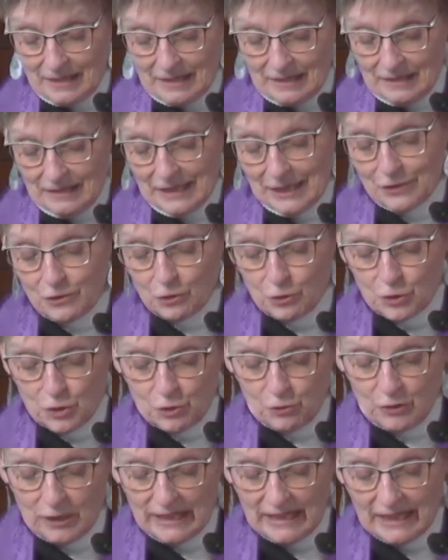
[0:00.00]
Neither
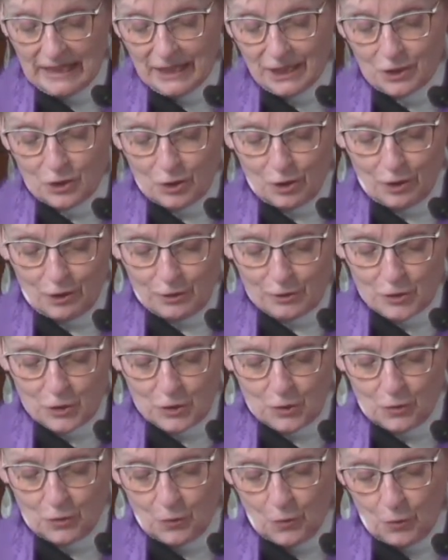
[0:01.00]
do the eagles
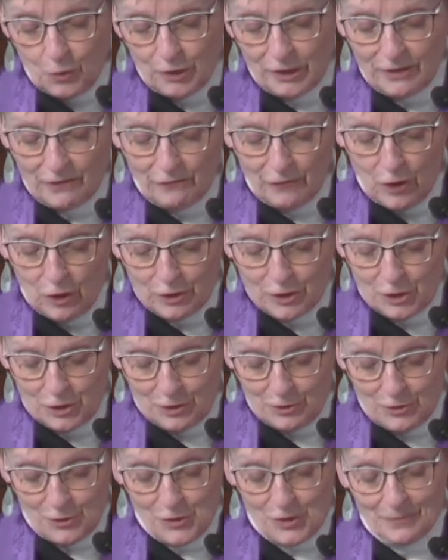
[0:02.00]
or the
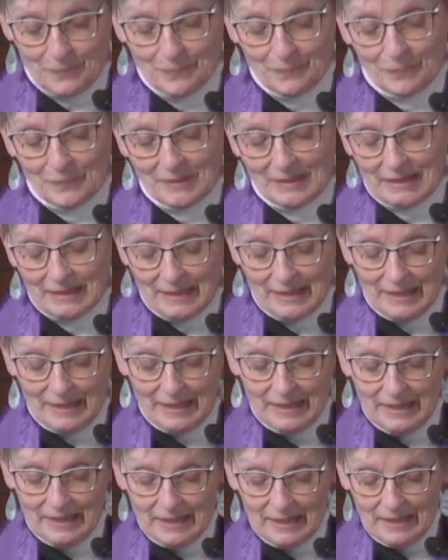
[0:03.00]
vultures.
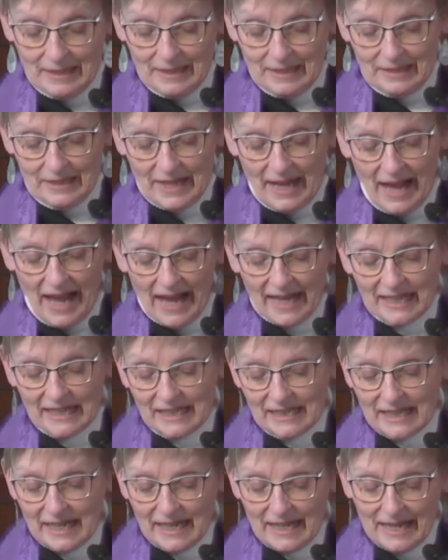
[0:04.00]
The
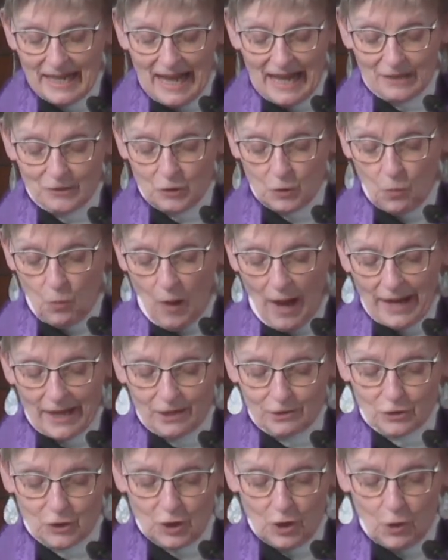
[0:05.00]
hyena and the
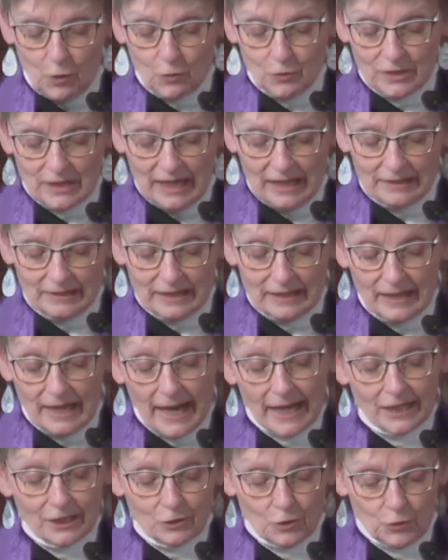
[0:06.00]
wild goat and the
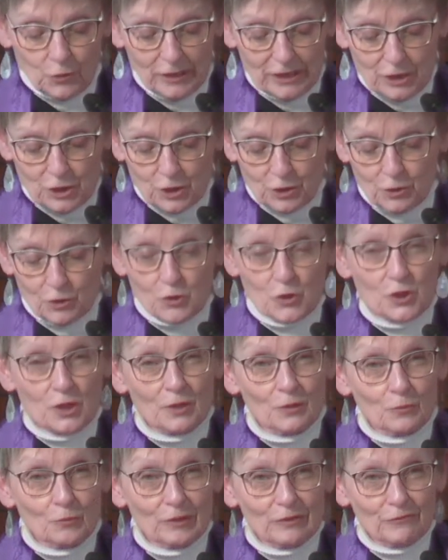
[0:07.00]
night creatures
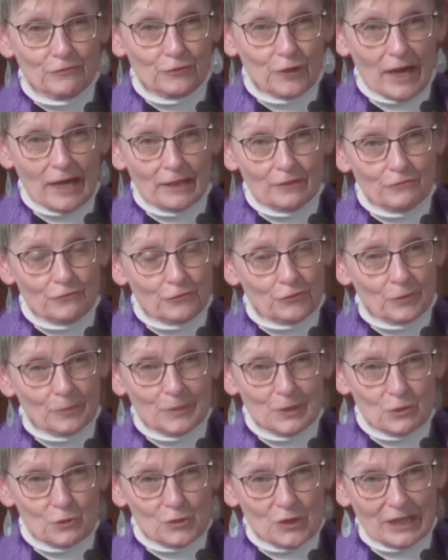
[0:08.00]
refrain from
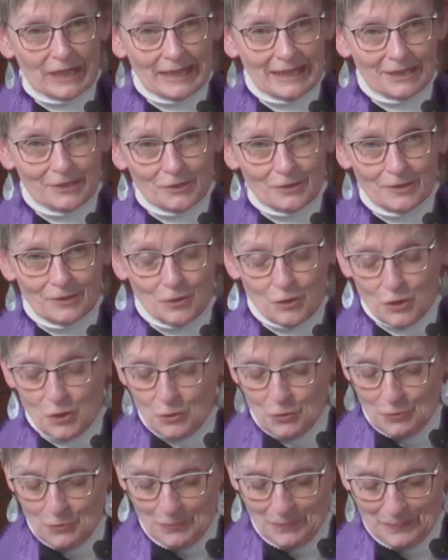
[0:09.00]
using it
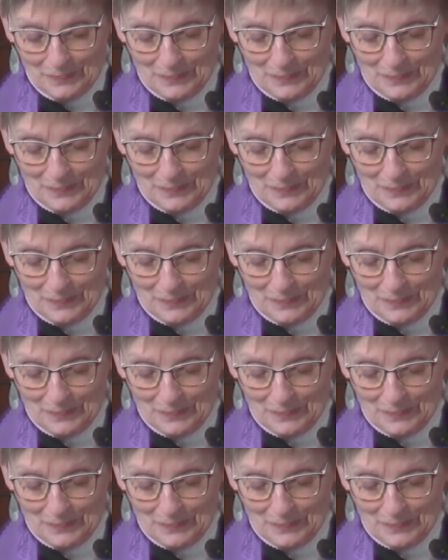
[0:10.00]
too.